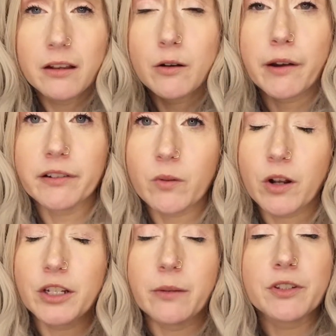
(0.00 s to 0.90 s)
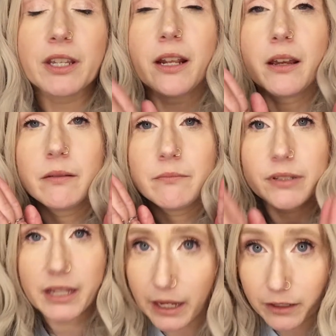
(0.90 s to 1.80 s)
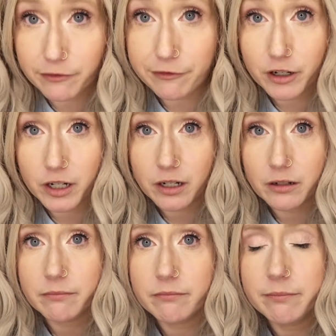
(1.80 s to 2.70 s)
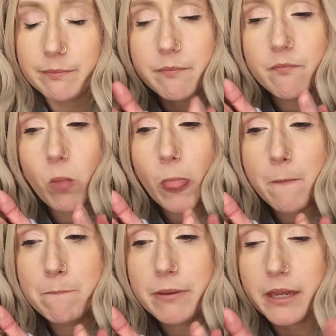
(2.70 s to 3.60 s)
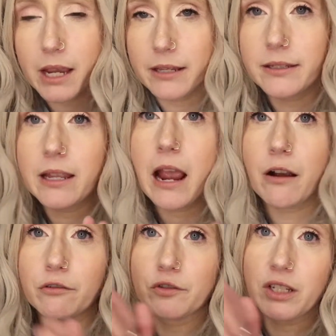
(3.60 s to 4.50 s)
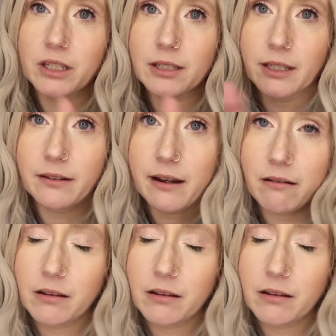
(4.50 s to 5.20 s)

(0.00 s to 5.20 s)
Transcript: Whoever's watching, I'm just gonna say for because how Jesus ended